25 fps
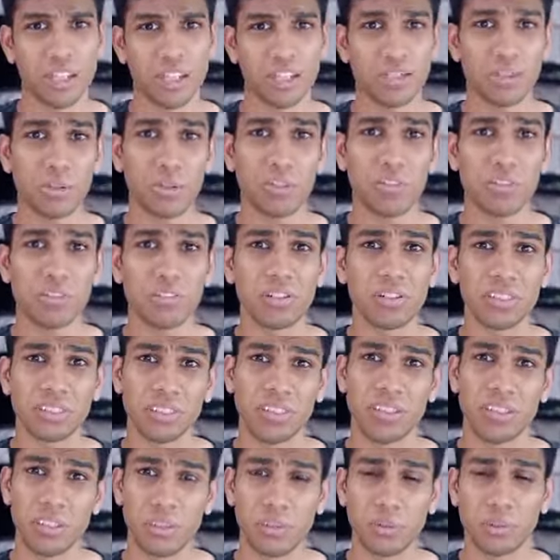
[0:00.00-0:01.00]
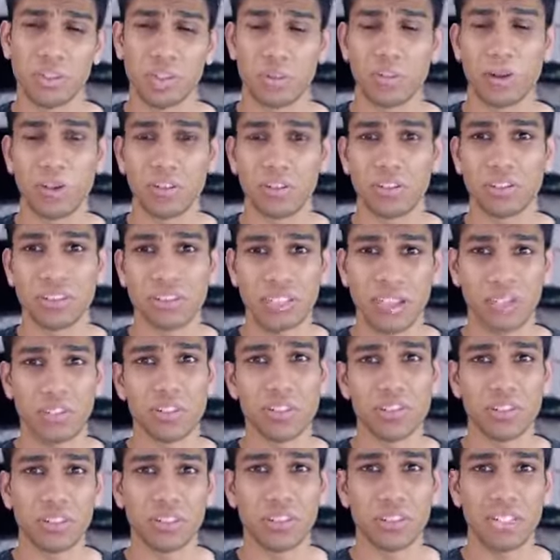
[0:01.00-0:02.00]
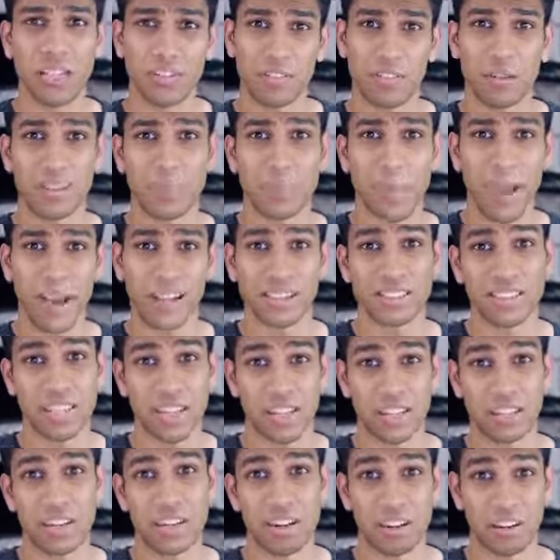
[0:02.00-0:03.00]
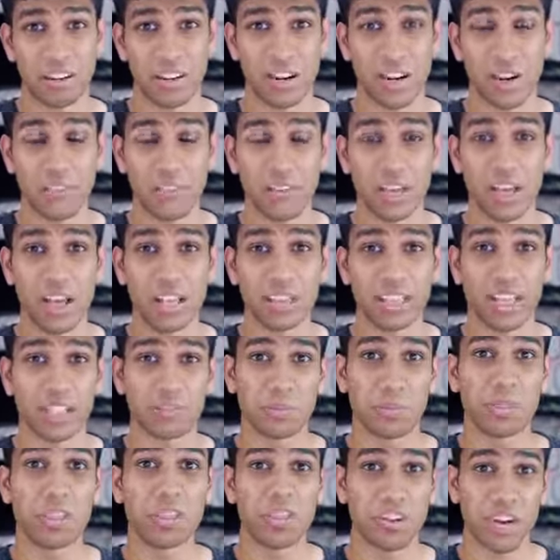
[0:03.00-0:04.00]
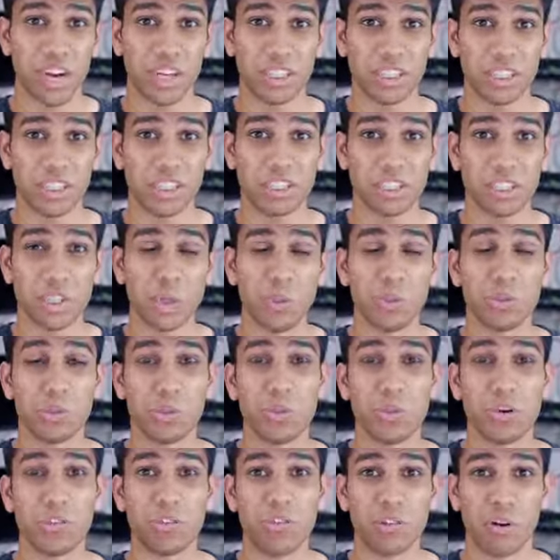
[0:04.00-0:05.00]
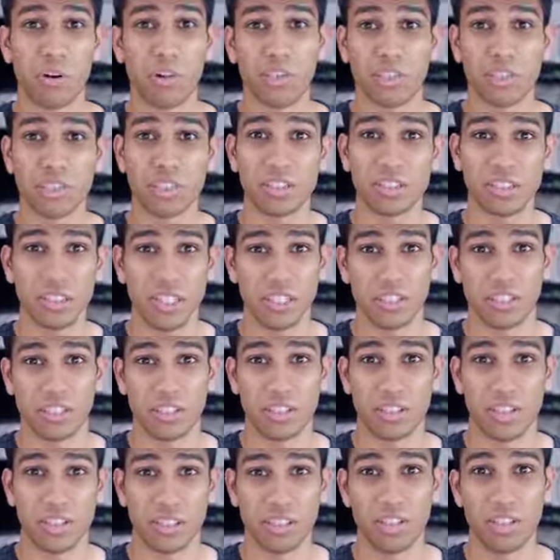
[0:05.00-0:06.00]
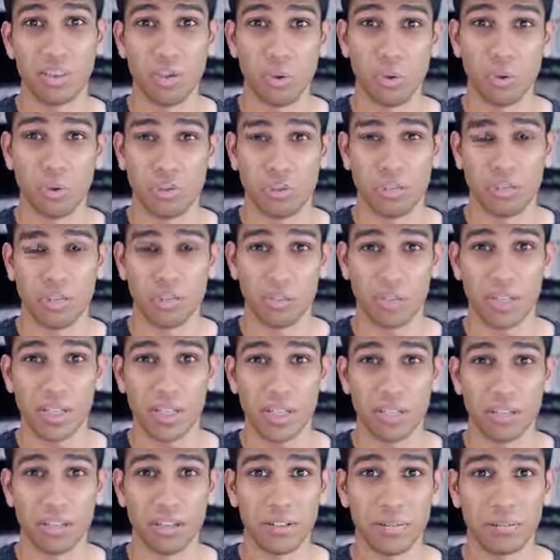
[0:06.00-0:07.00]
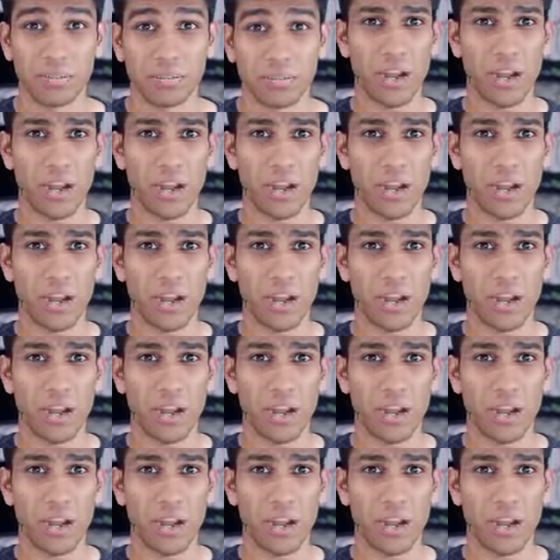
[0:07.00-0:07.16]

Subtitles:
Just look at the recent news about the 737 MAX 8 aircraft that has been crashing due to a faulty sensor in the nose of the plane.